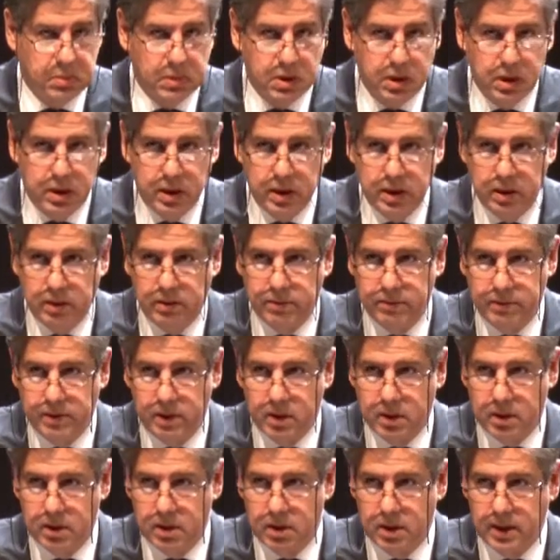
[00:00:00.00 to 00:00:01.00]
I
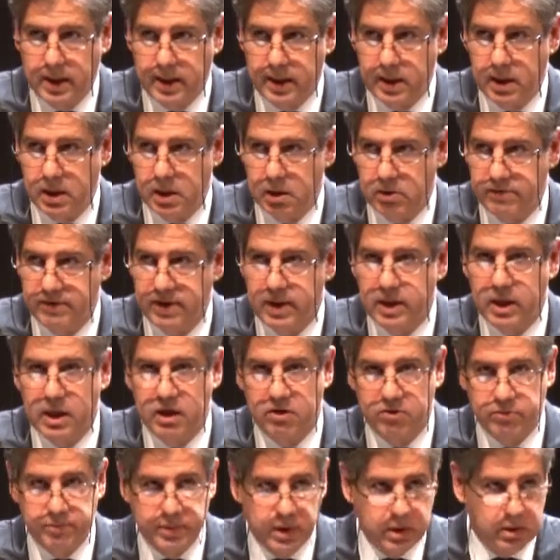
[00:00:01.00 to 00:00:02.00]
think highly of any
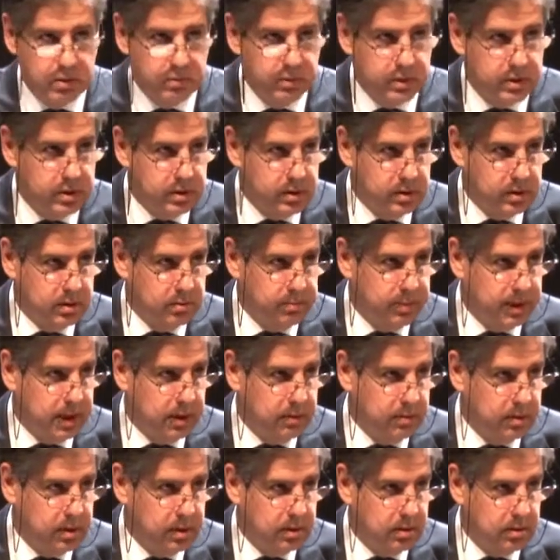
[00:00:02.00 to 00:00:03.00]
government which is in
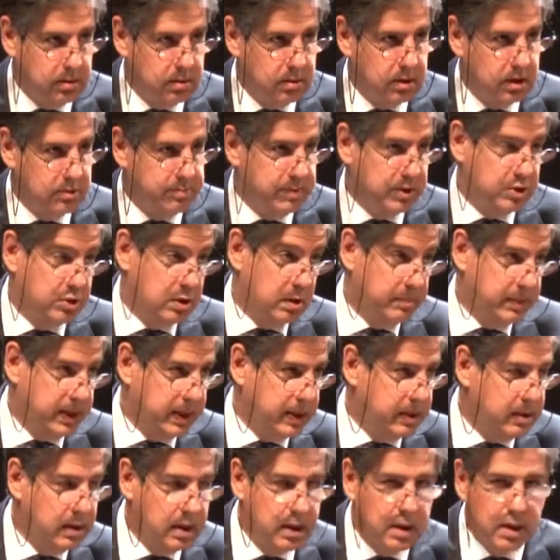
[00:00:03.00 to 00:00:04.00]
power, especially
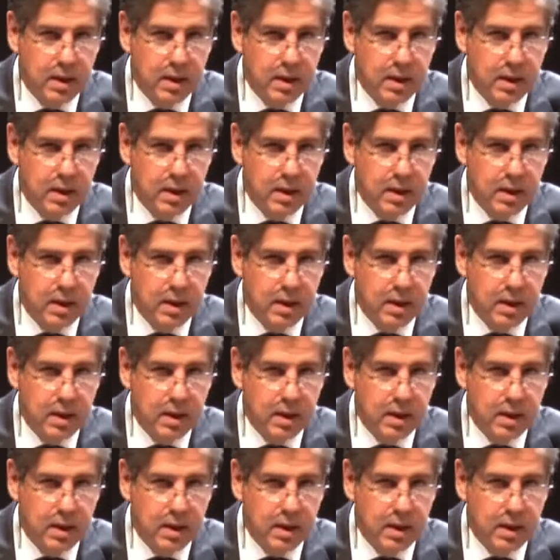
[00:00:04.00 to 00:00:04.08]
mine.